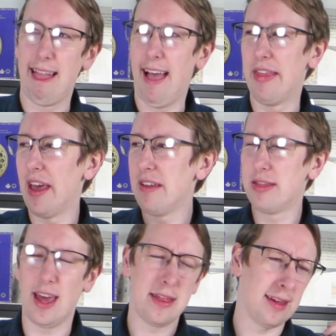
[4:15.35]
and
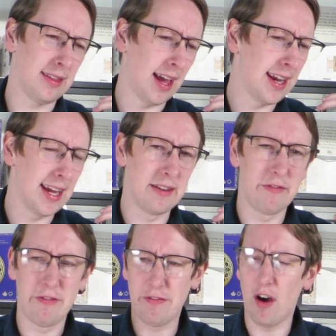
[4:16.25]
they think they need
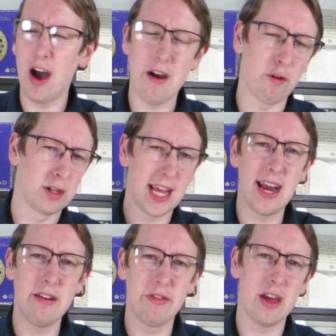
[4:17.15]
5 or
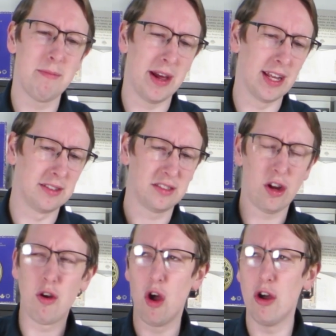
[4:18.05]
10 of them, and it's
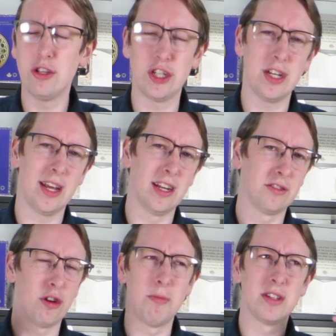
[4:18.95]
so urgent, and
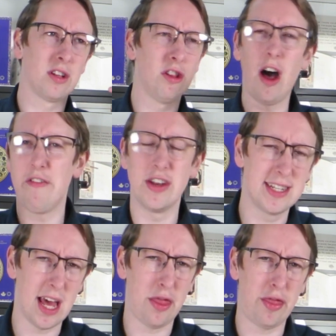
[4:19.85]
it's almost a life and
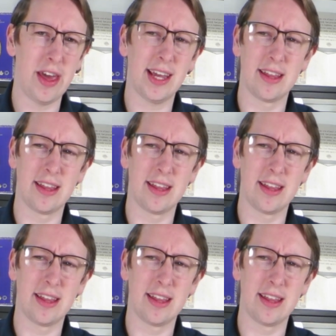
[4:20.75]
death thing.